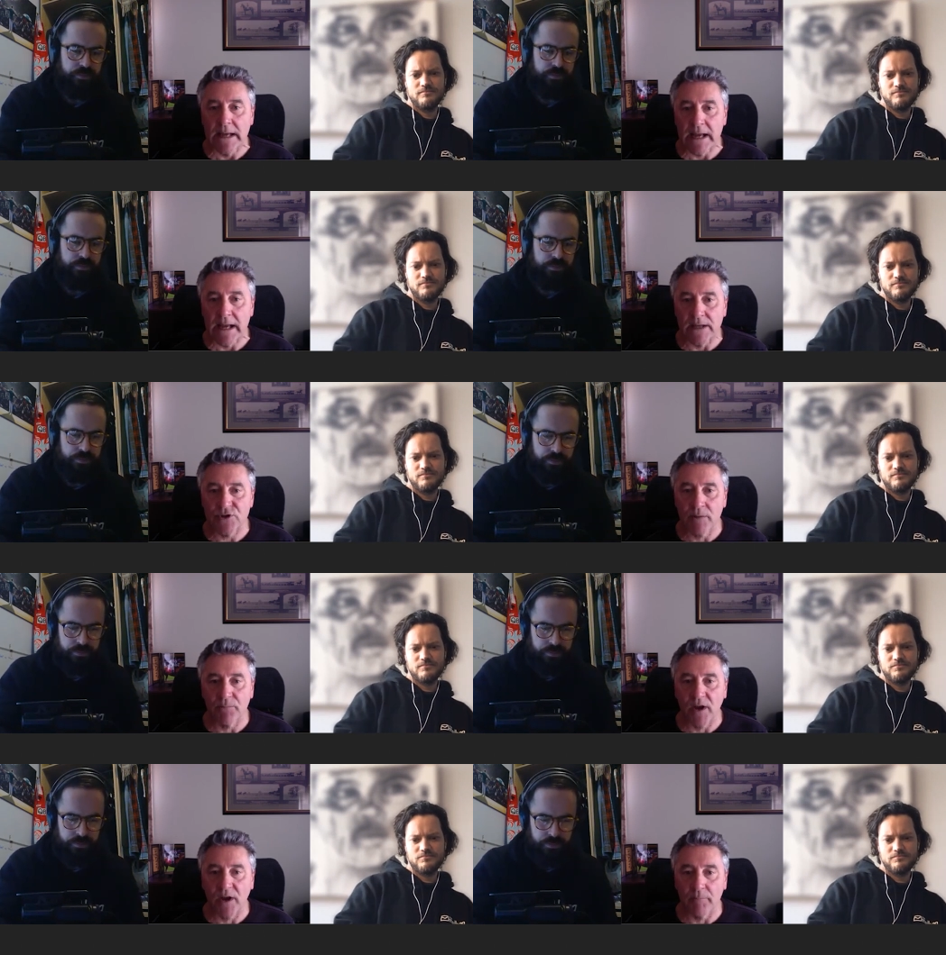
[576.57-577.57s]
Speaker 1: Uh,
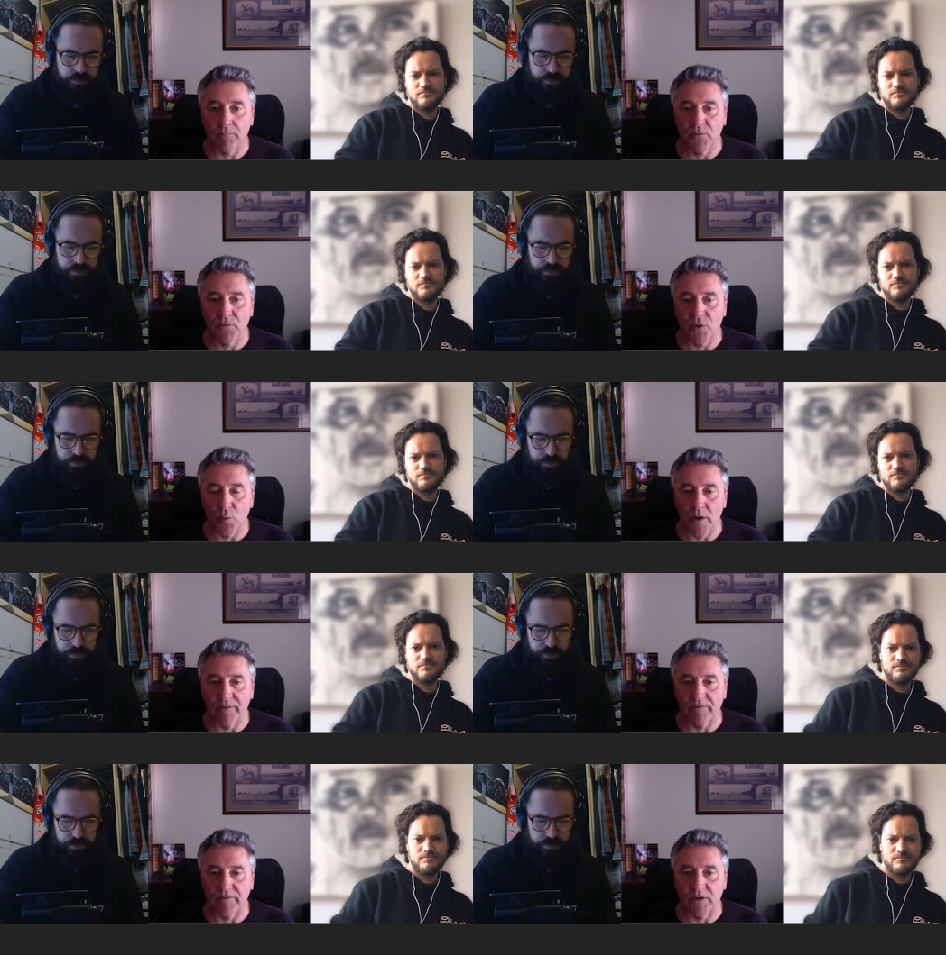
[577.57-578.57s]
jumped up to
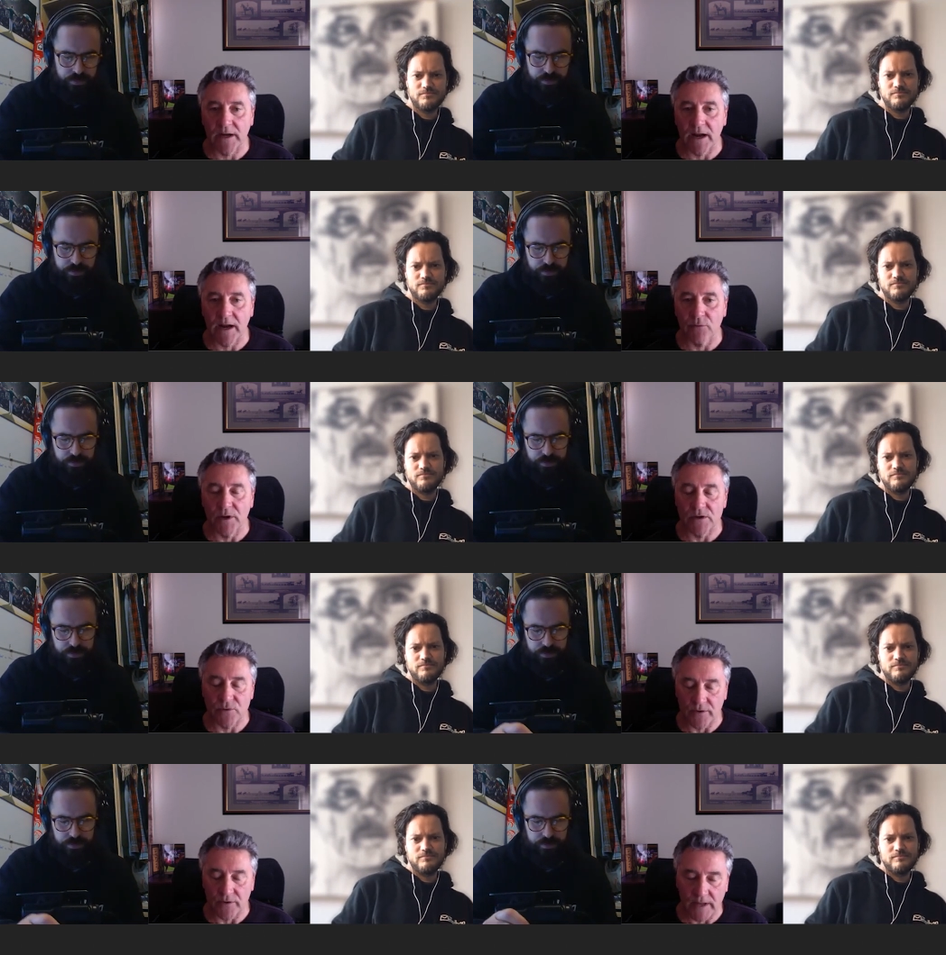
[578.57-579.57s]
1500 uh,
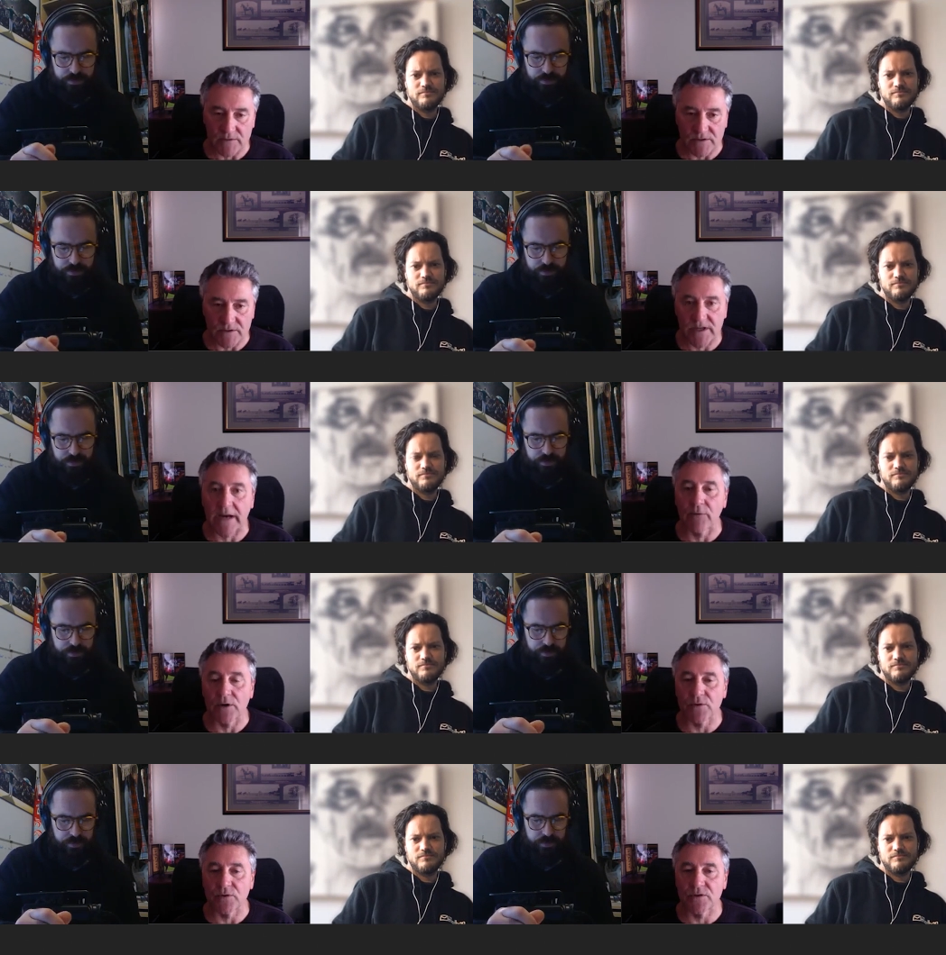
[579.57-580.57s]
metres, or that was its second
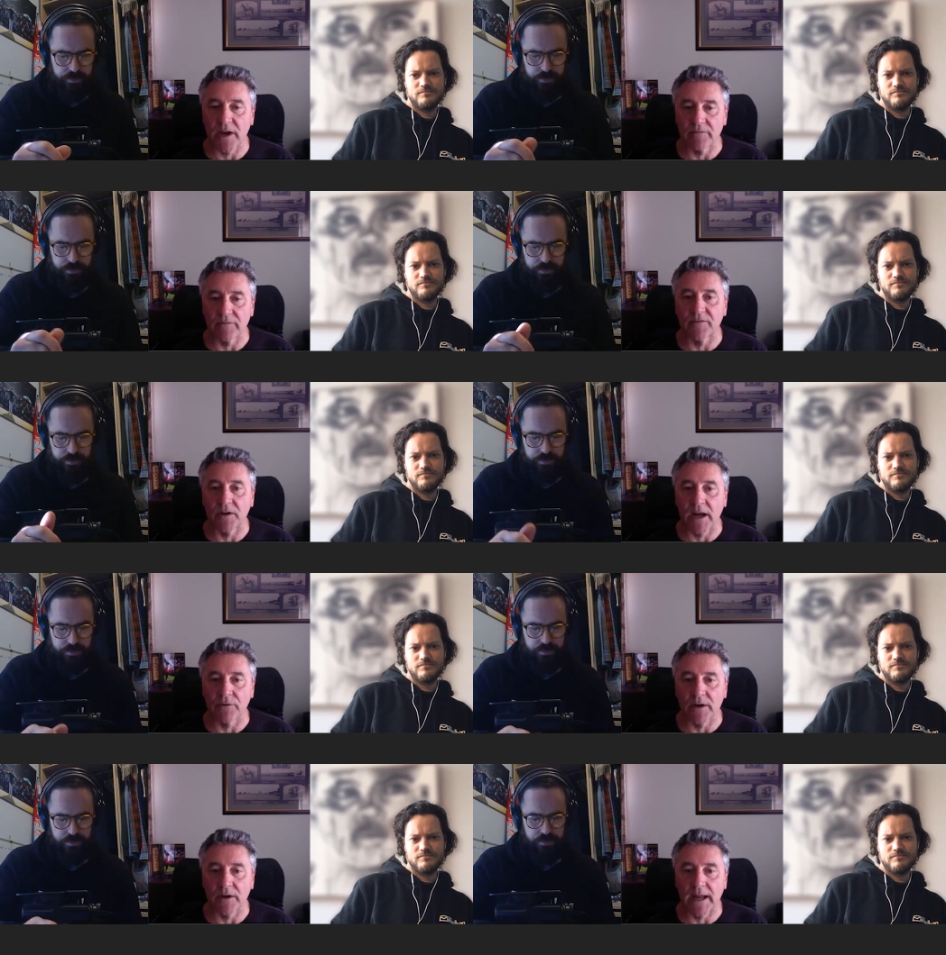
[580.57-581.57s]
run, I should say, at
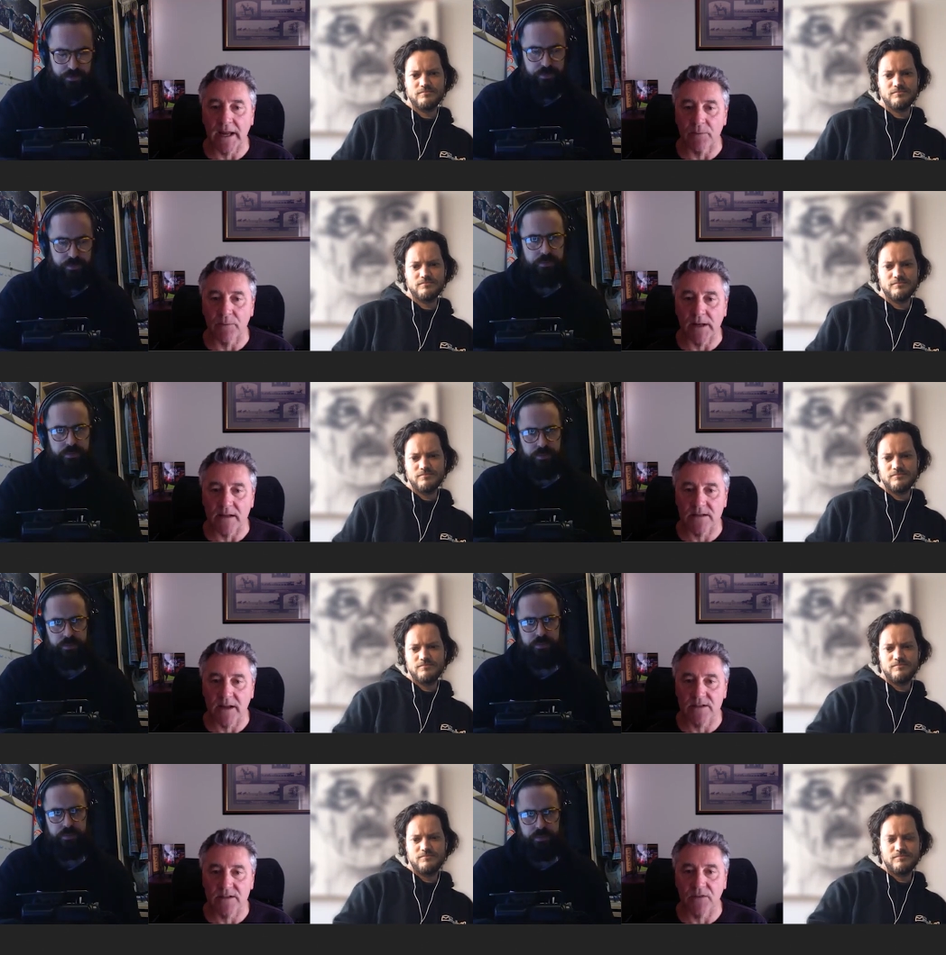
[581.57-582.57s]
1500 at Canterbury last
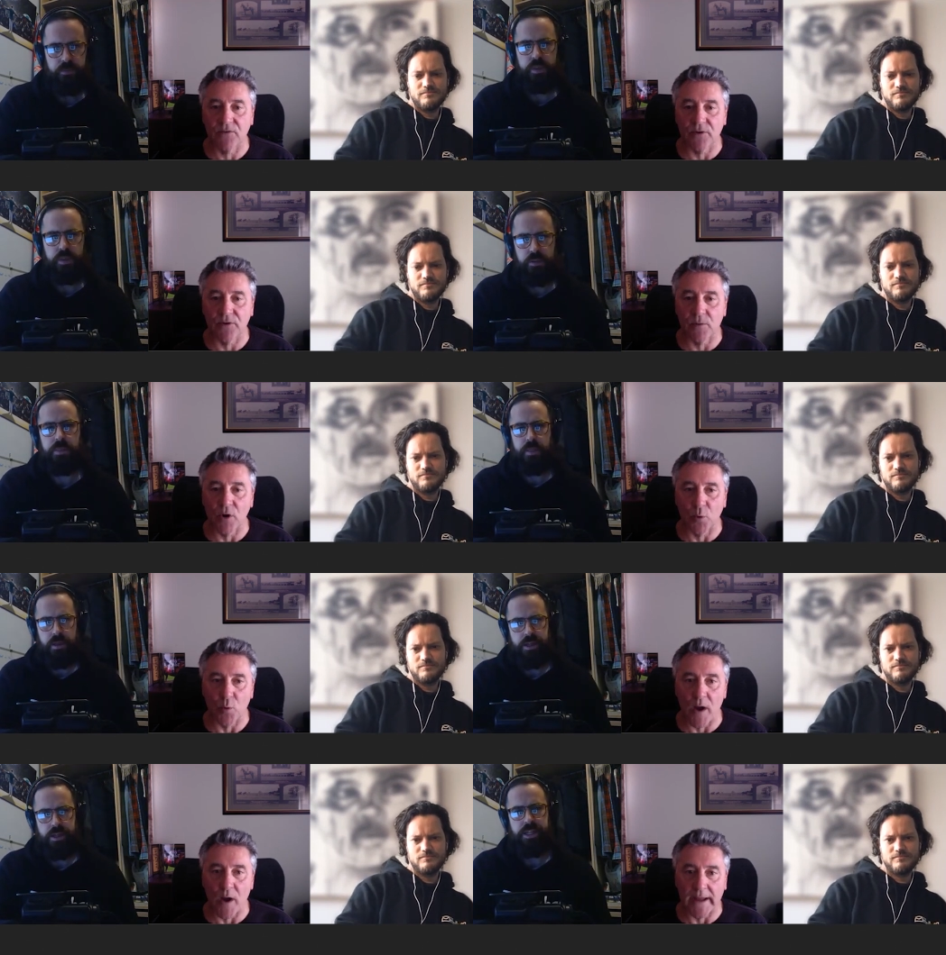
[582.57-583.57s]
start, sat three wide all
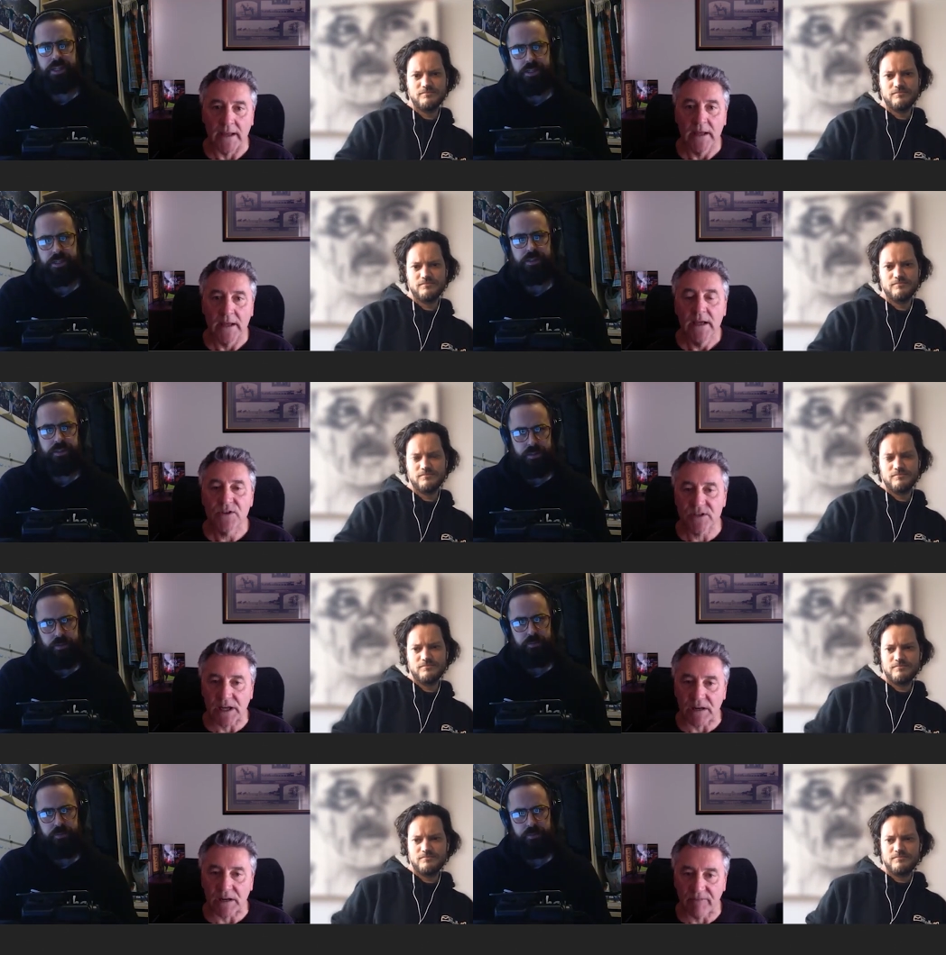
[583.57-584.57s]
the way.
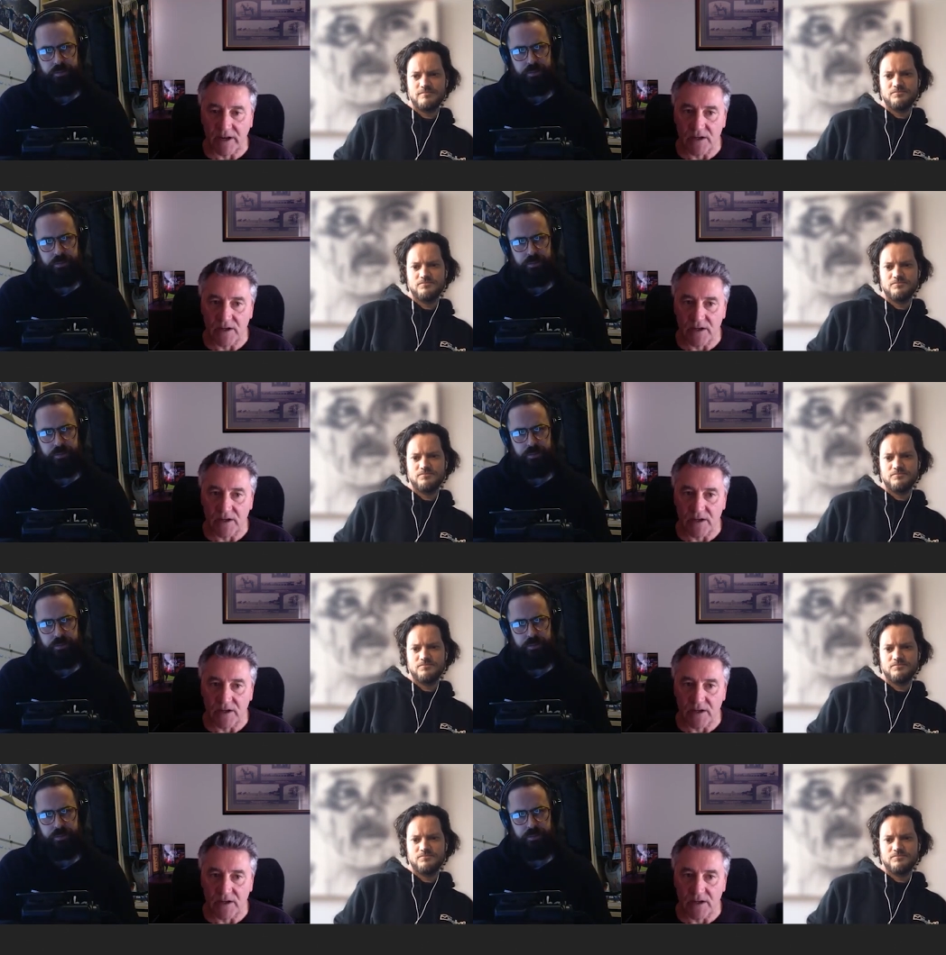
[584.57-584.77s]
Just getting